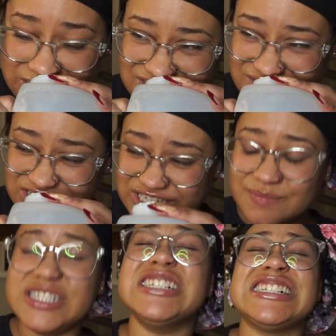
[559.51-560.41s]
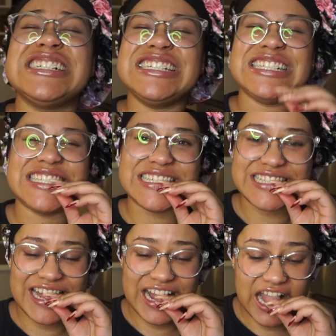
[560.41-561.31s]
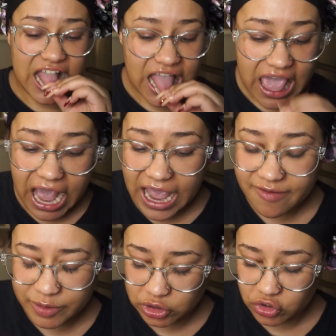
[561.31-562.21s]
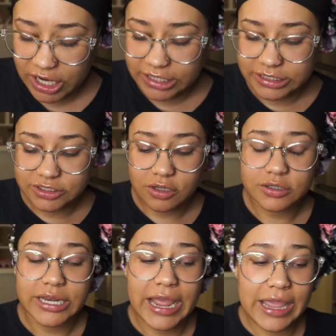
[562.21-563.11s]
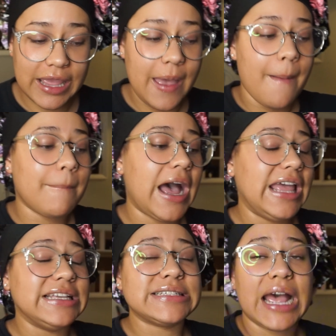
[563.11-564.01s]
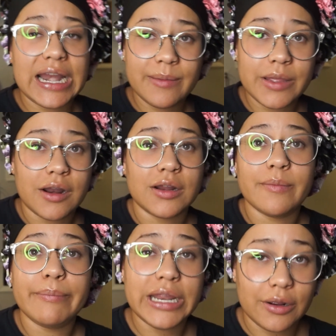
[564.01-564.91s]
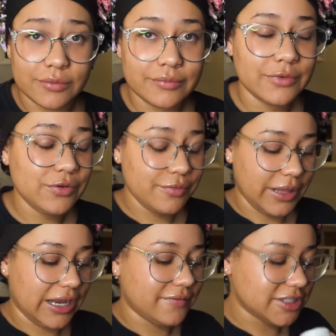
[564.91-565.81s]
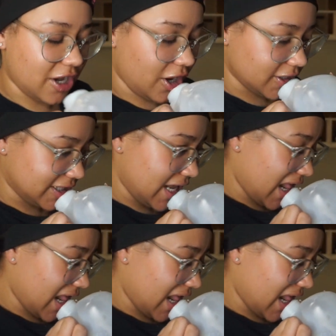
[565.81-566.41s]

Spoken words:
Dude, I'm not excited. Like, I have been dreading this all day. My anxiety been on, ooh, can't even talk. See?